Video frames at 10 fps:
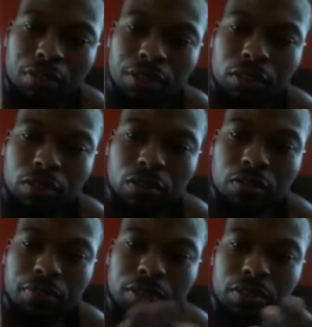which a
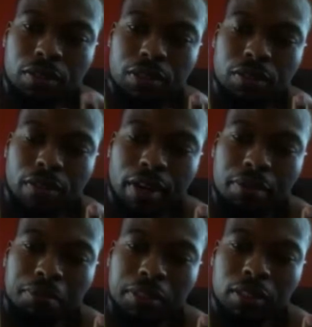scoop is thirty
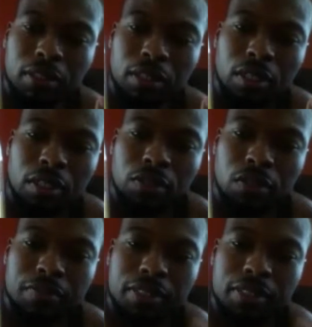grams, serving